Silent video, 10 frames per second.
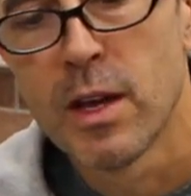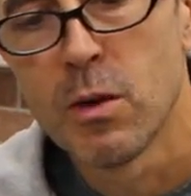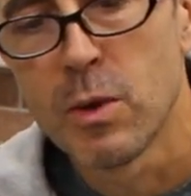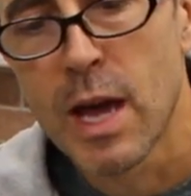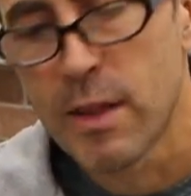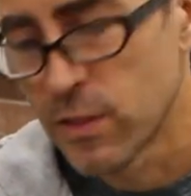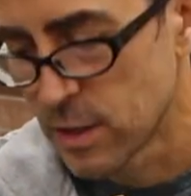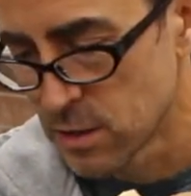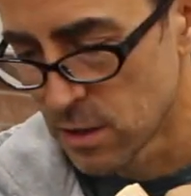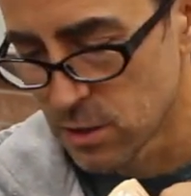and we add
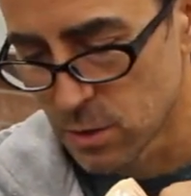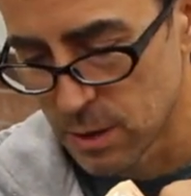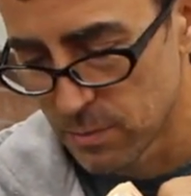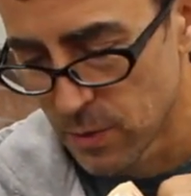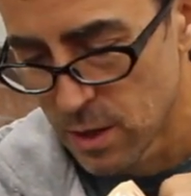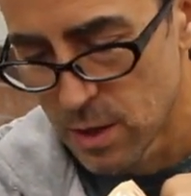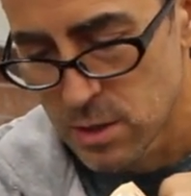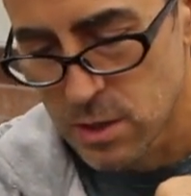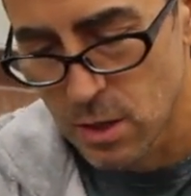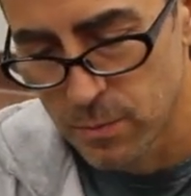things onto it.
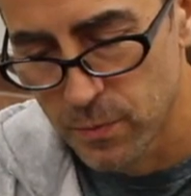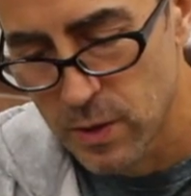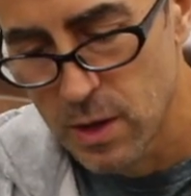So